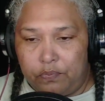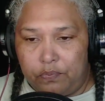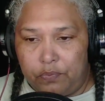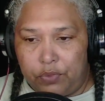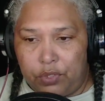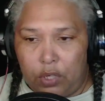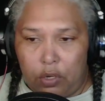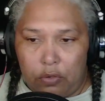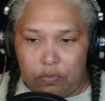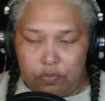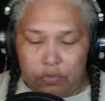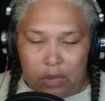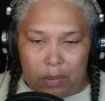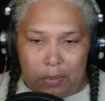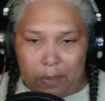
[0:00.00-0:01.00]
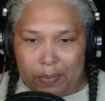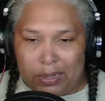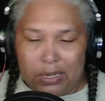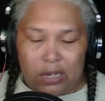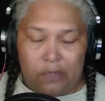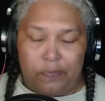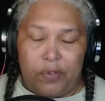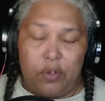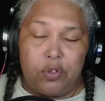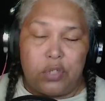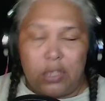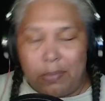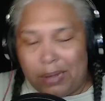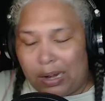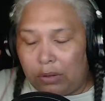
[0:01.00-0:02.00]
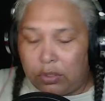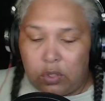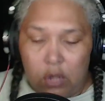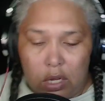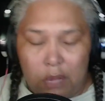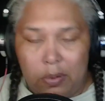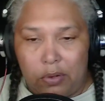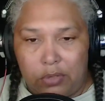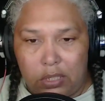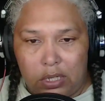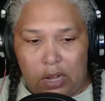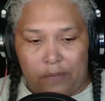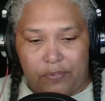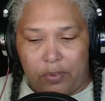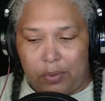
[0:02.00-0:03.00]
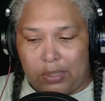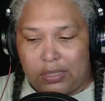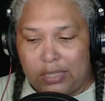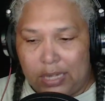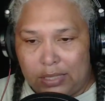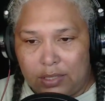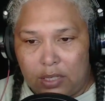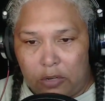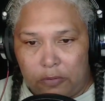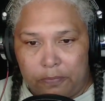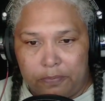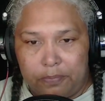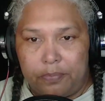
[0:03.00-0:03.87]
So I'm a bit confused there, but I will talk about it afterwards. Let's go.